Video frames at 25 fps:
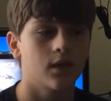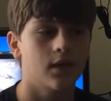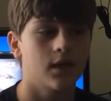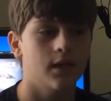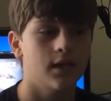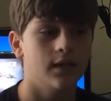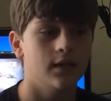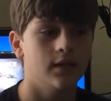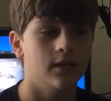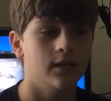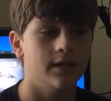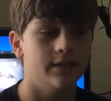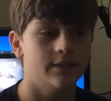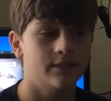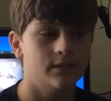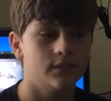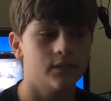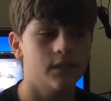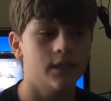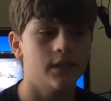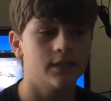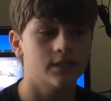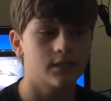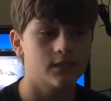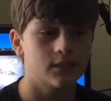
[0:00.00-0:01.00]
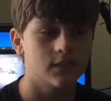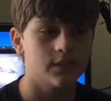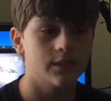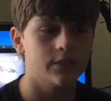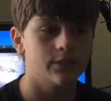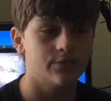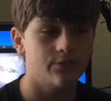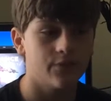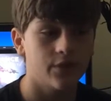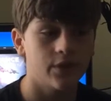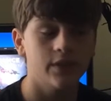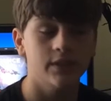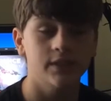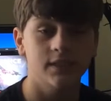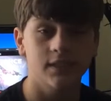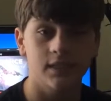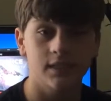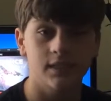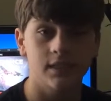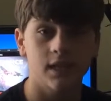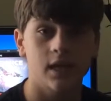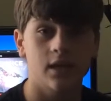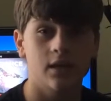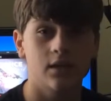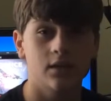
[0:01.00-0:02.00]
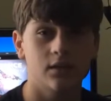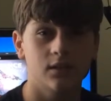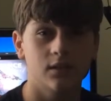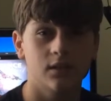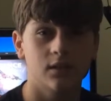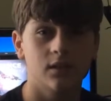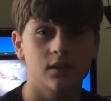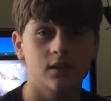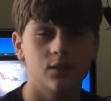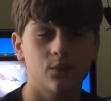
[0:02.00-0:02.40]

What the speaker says: It's very detailed.